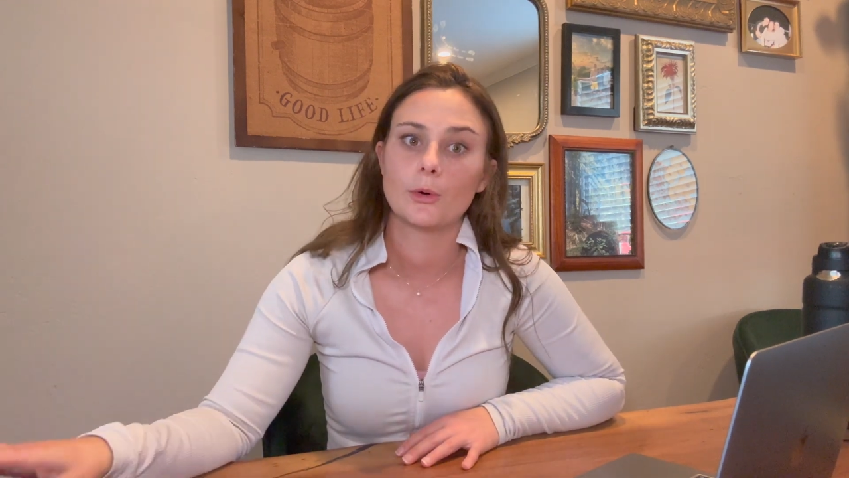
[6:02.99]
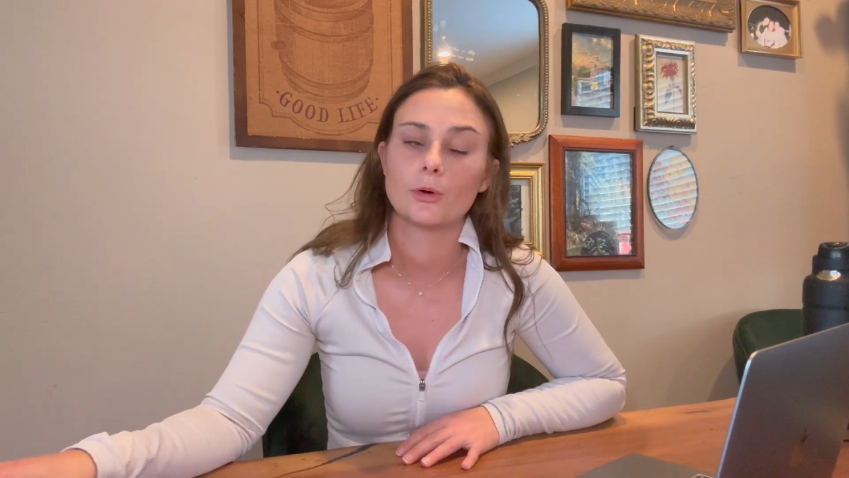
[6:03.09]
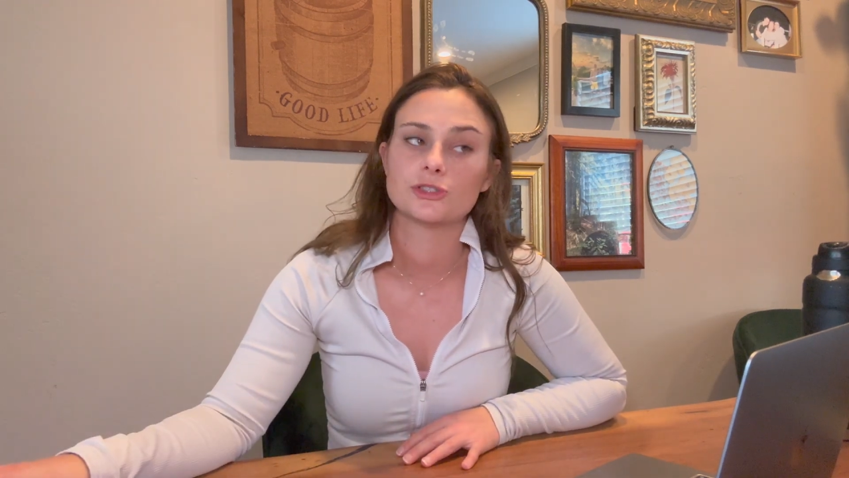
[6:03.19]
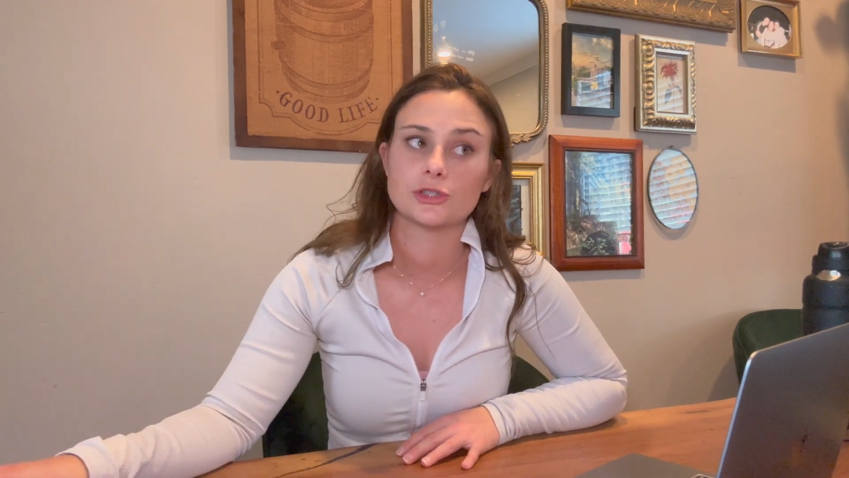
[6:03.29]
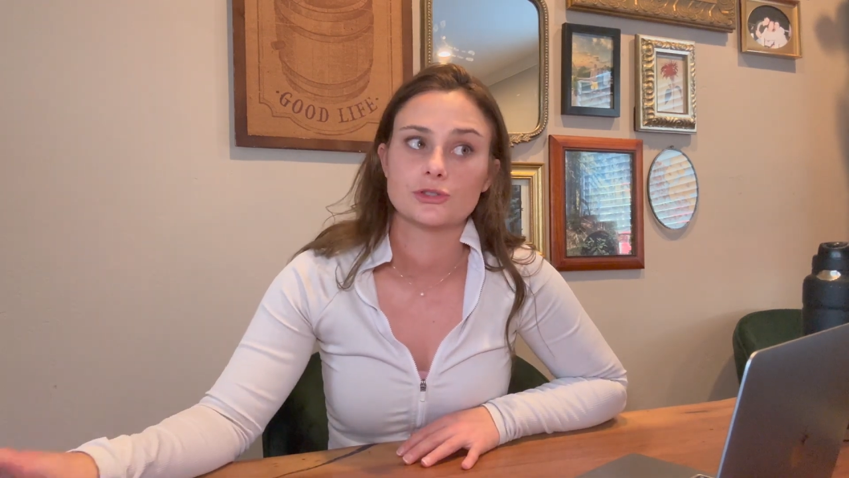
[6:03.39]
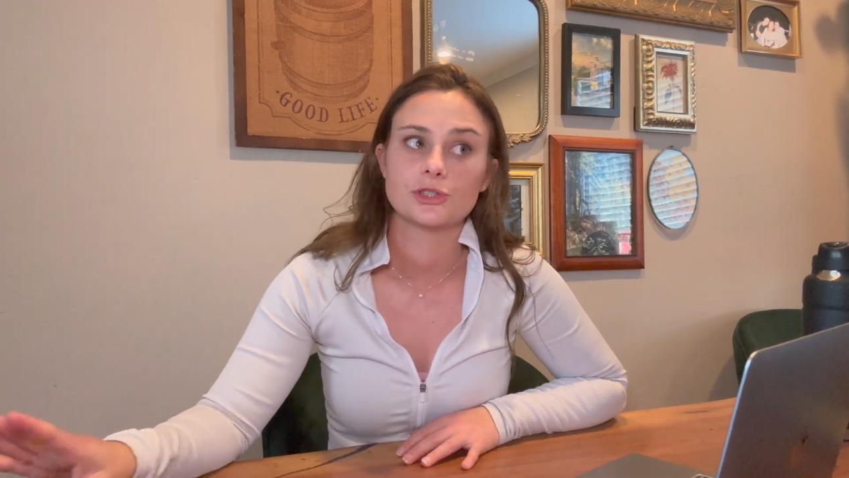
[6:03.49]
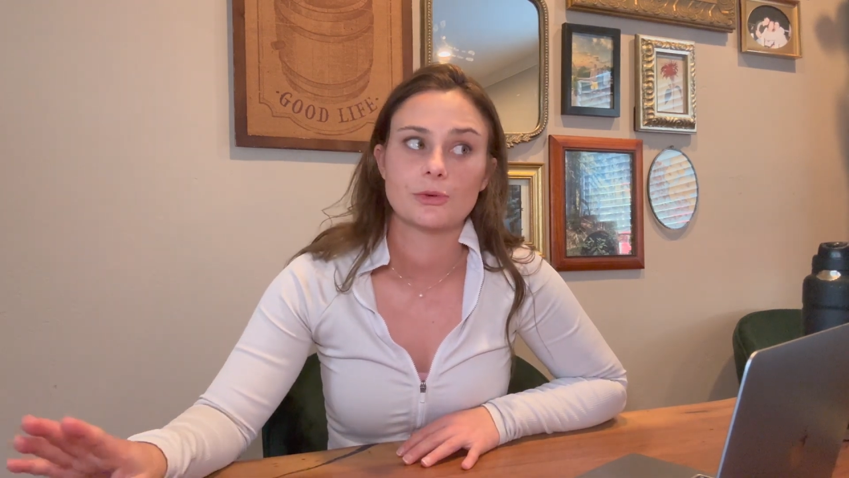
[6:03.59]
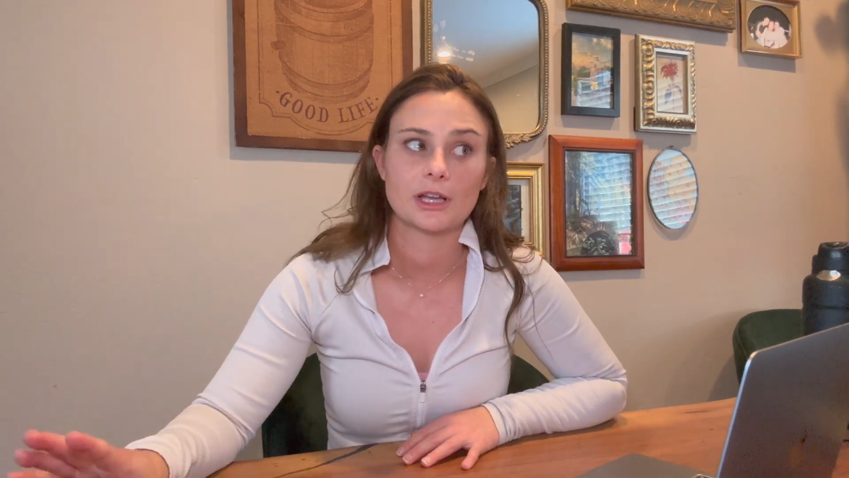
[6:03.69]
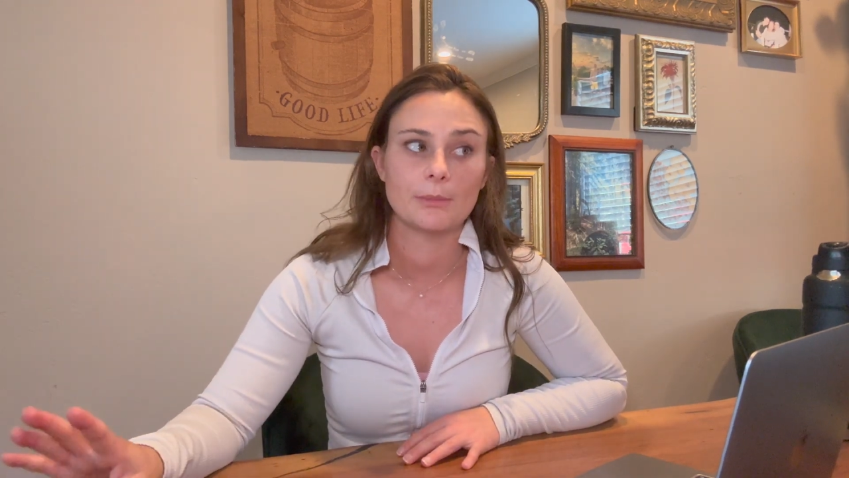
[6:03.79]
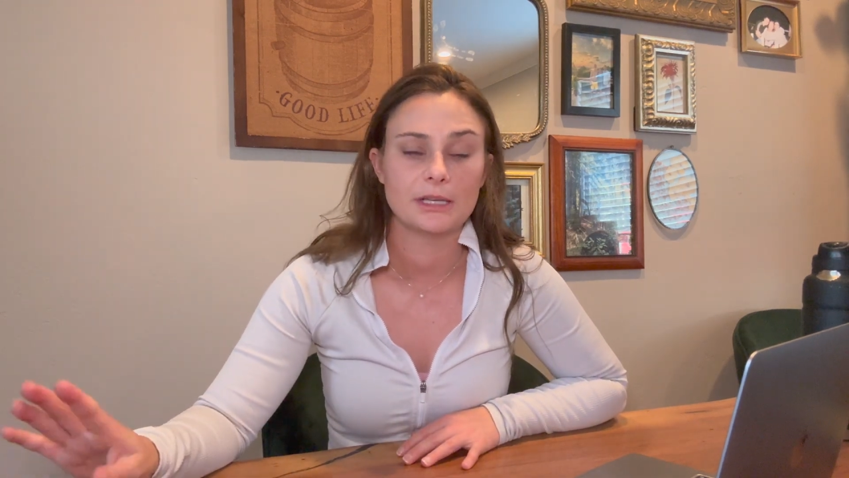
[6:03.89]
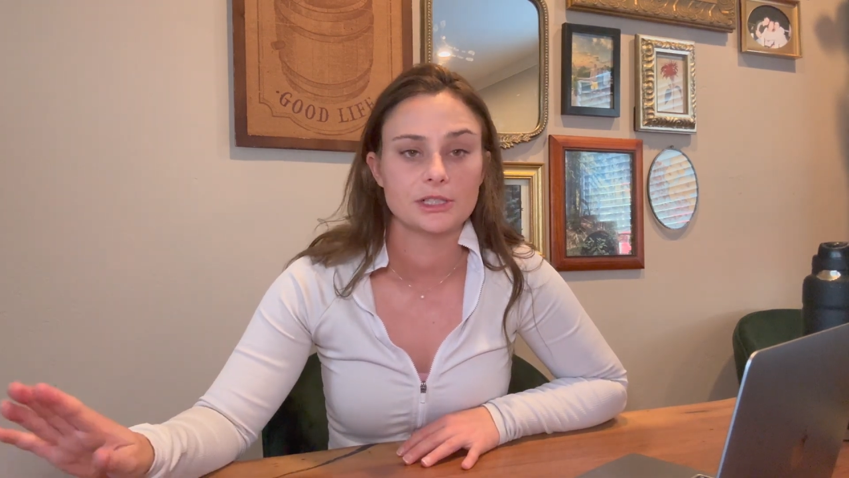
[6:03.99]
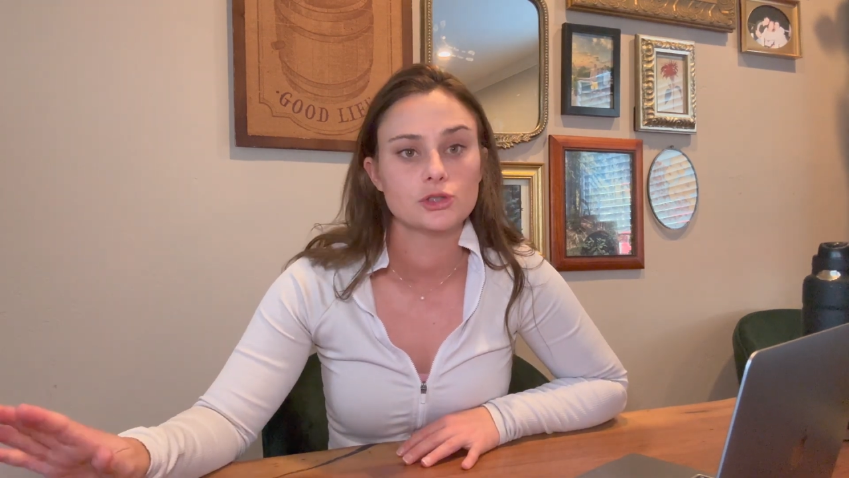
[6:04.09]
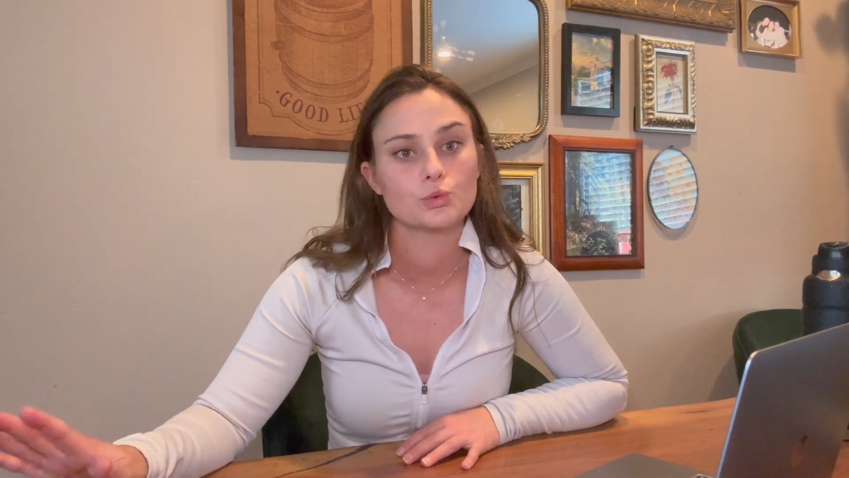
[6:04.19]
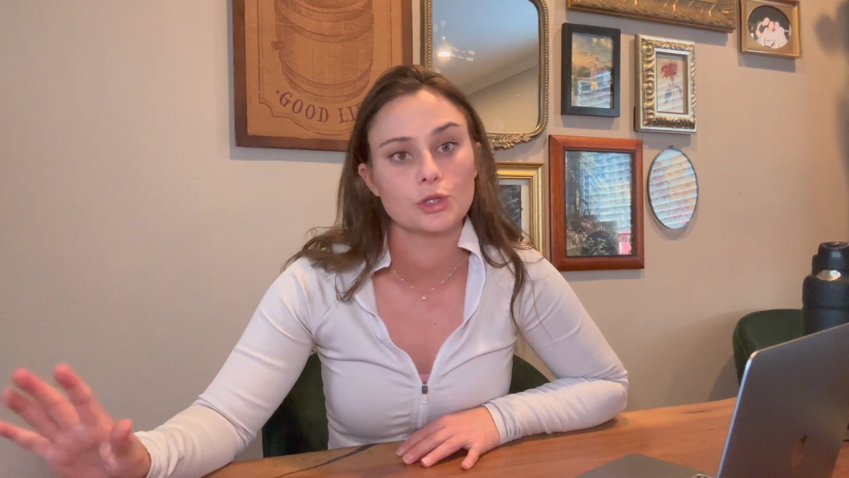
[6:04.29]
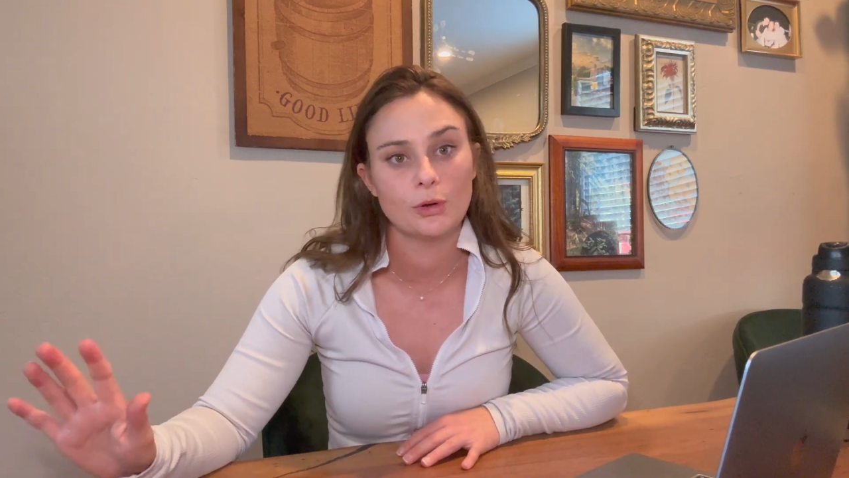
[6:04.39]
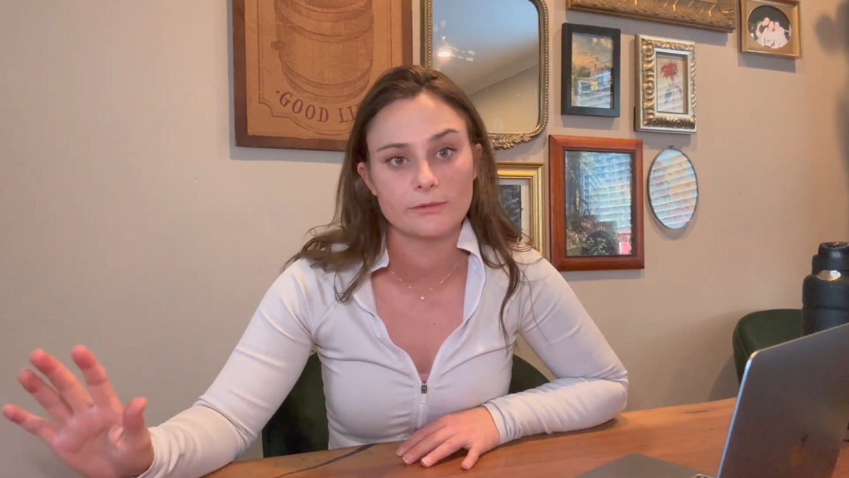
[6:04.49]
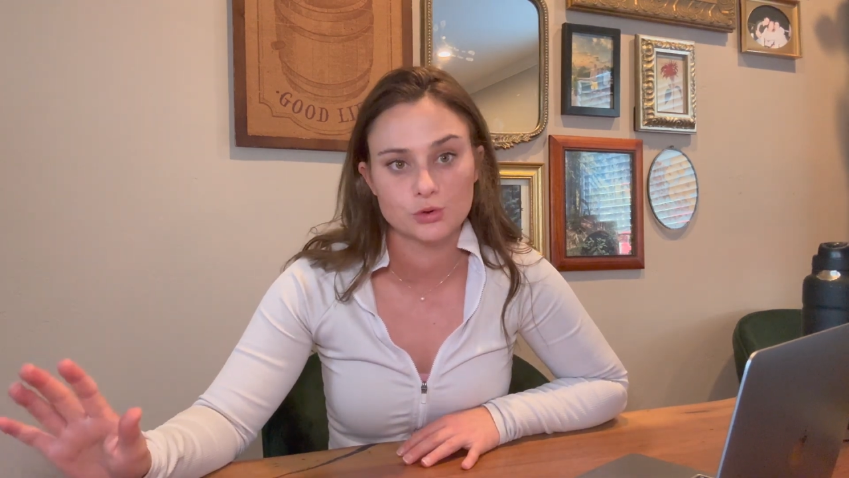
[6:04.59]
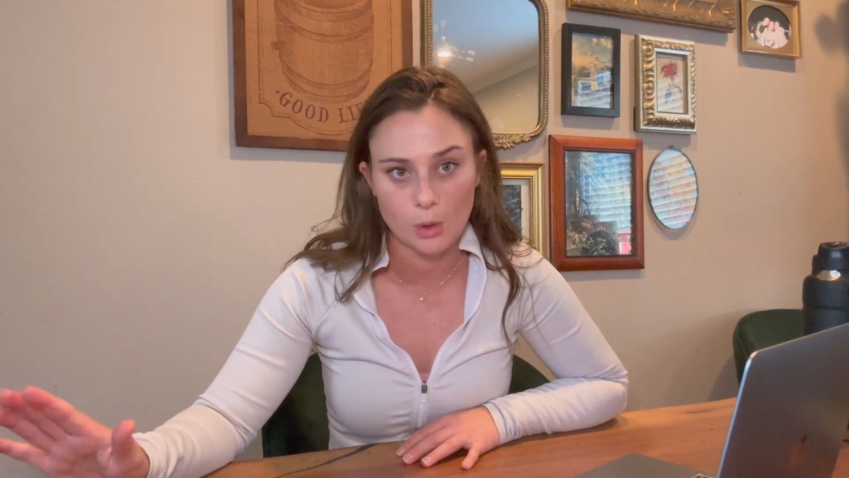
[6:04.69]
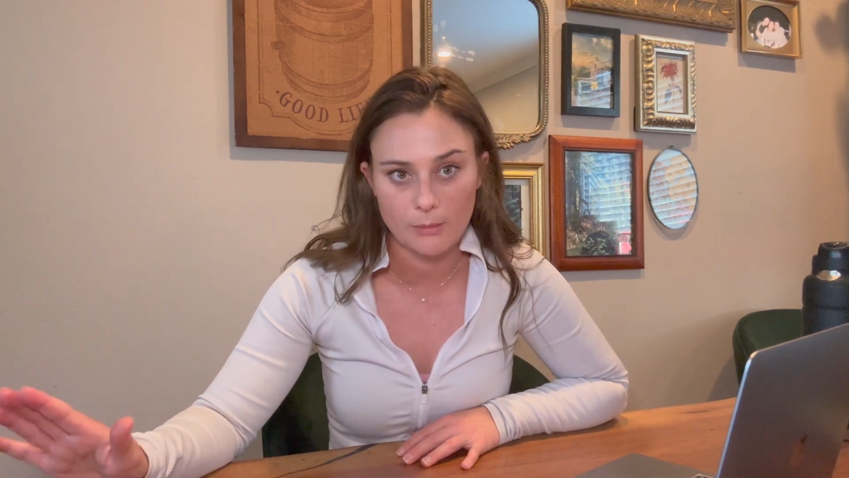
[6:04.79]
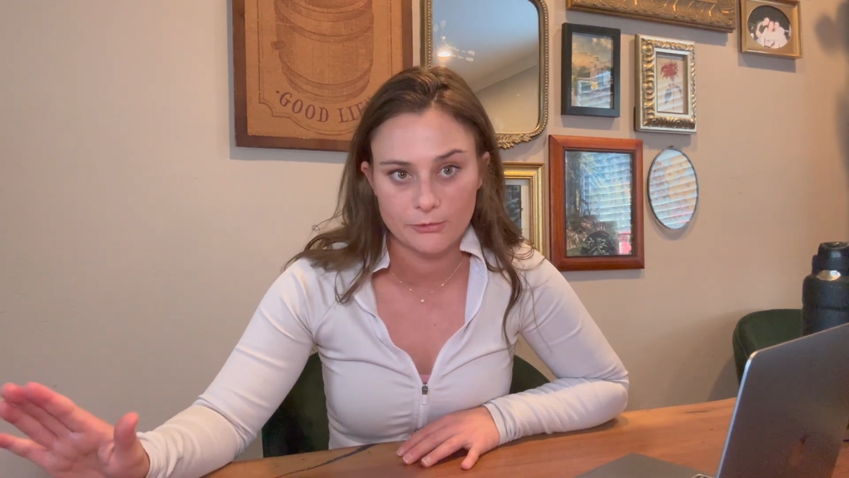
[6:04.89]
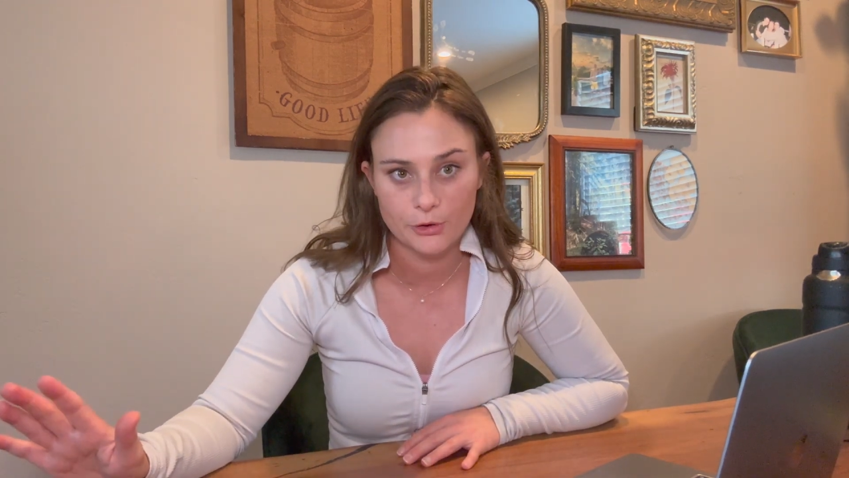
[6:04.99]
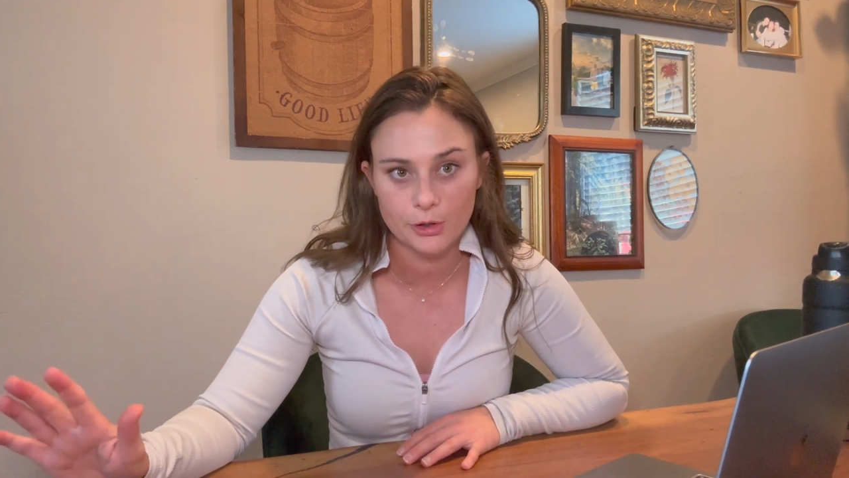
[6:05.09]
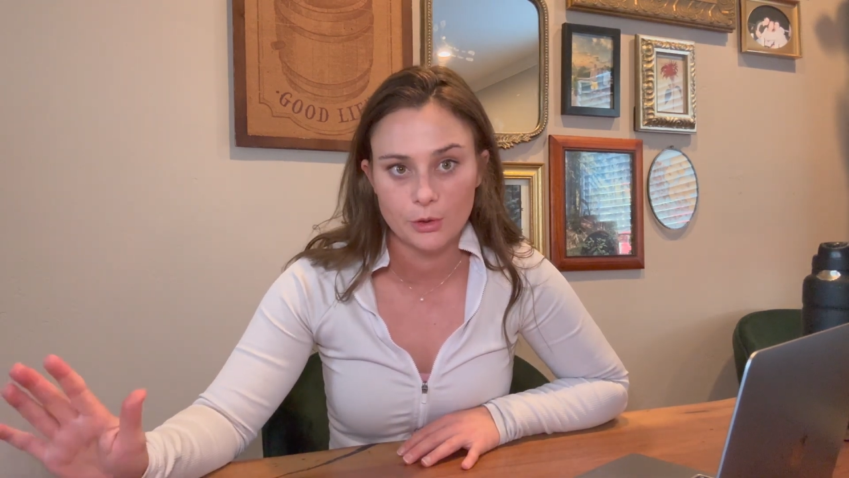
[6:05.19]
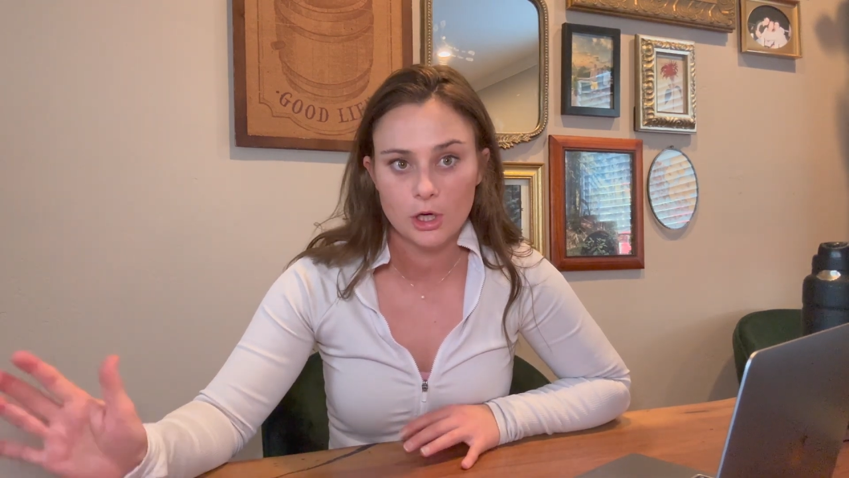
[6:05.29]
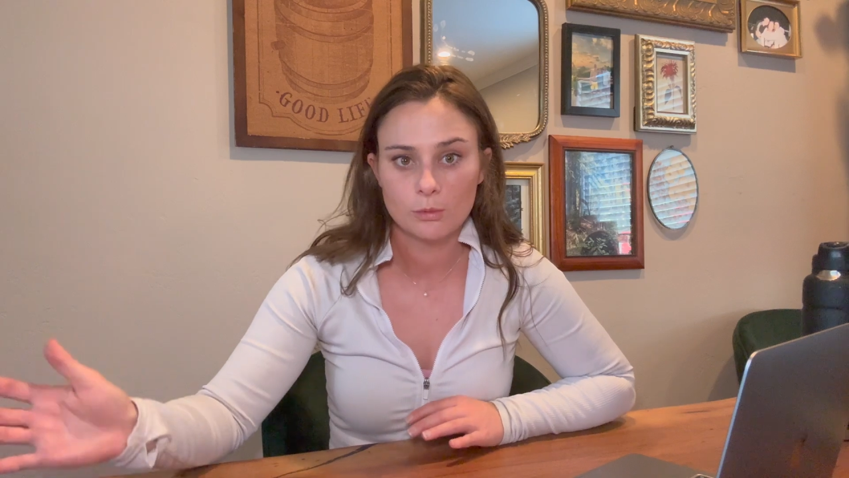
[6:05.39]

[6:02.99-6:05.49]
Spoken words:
surgery is recommended is when you have drop foot,